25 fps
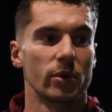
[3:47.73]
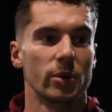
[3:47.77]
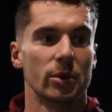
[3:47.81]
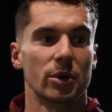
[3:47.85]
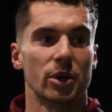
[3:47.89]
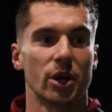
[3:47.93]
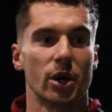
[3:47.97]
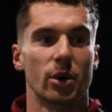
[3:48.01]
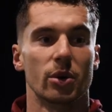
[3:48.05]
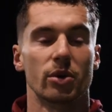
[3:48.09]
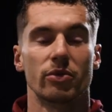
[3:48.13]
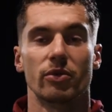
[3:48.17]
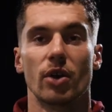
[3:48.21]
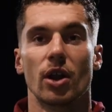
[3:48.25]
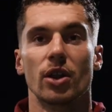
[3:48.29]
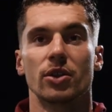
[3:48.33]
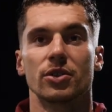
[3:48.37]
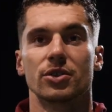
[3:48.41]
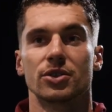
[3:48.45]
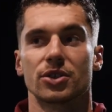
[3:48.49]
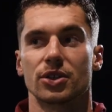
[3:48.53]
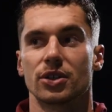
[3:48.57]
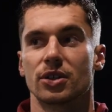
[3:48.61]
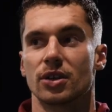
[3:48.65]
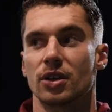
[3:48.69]
we want to go on
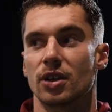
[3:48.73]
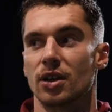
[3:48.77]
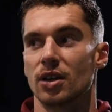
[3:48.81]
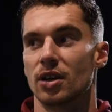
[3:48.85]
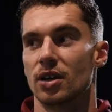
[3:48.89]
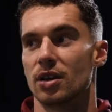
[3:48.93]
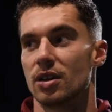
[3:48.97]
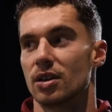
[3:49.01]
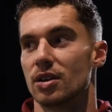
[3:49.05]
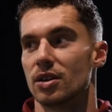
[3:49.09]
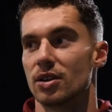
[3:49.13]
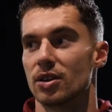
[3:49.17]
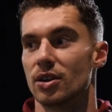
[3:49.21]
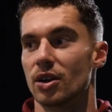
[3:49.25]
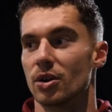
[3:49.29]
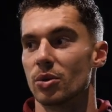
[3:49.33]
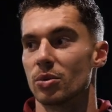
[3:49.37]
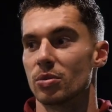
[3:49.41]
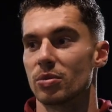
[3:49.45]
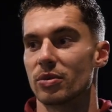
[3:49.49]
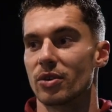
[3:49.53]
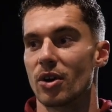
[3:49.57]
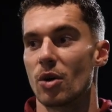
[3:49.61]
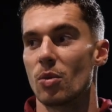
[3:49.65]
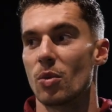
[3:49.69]
runs, and, you know,
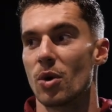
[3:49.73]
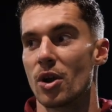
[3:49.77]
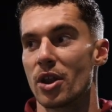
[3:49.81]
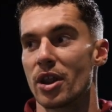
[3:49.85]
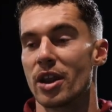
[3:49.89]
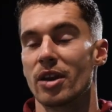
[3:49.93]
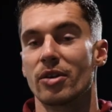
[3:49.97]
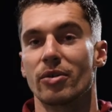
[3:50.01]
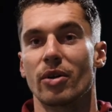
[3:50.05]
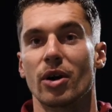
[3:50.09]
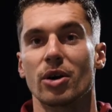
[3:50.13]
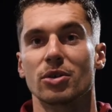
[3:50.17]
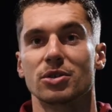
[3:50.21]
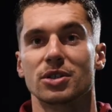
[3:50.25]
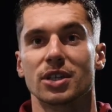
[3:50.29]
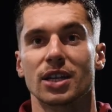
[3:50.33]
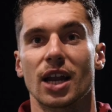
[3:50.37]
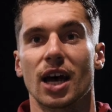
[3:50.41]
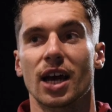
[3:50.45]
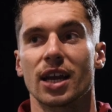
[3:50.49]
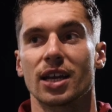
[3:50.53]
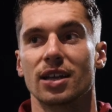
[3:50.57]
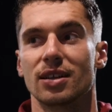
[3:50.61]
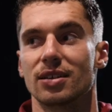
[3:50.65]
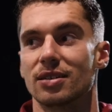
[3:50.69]
we've got one in a row
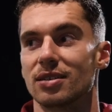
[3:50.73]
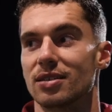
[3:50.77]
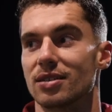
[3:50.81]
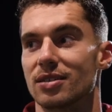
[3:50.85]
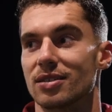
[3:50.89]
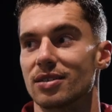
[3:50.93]
tonight.